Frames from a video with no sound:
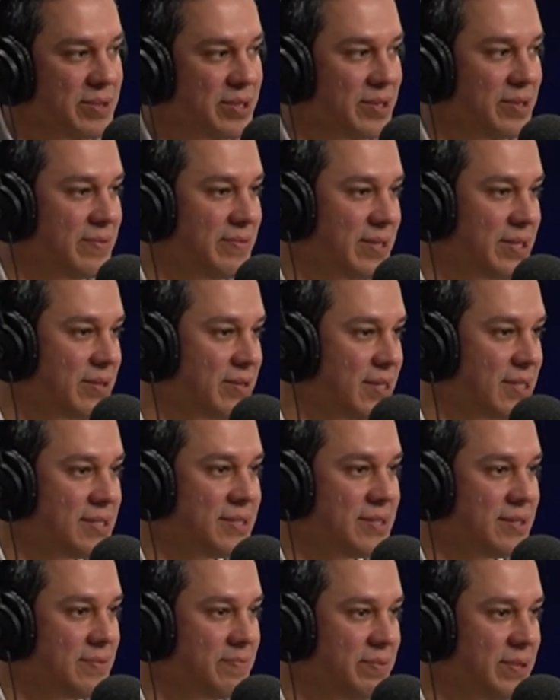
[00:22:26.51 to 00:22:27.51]
but you've
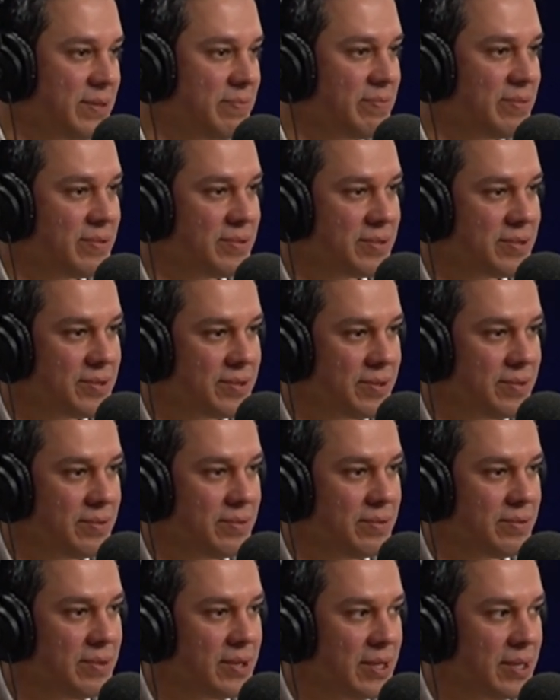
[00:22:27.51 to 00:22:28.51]
entrusted people
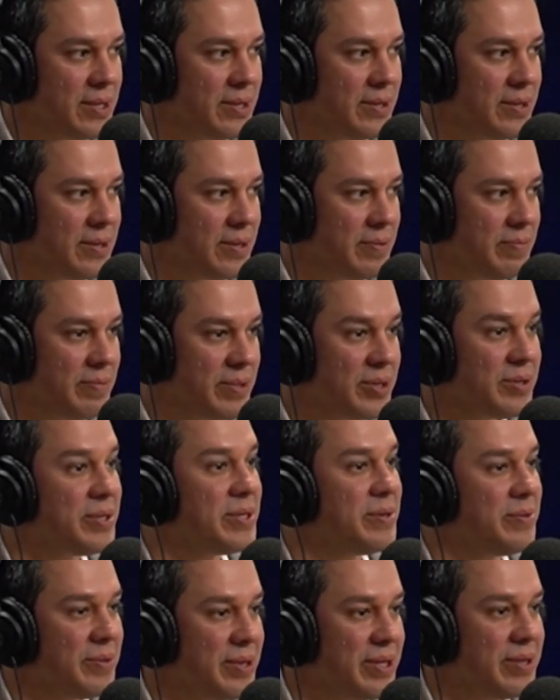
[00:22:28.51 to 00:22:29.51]
to
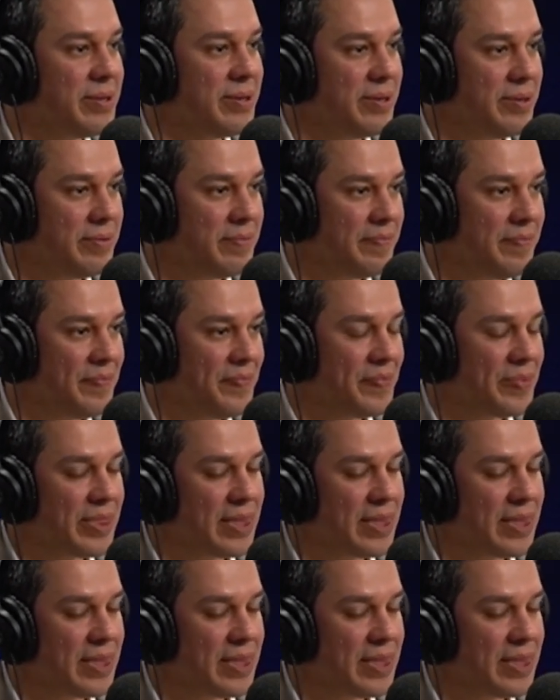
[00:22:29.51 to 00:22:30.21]
build it with you.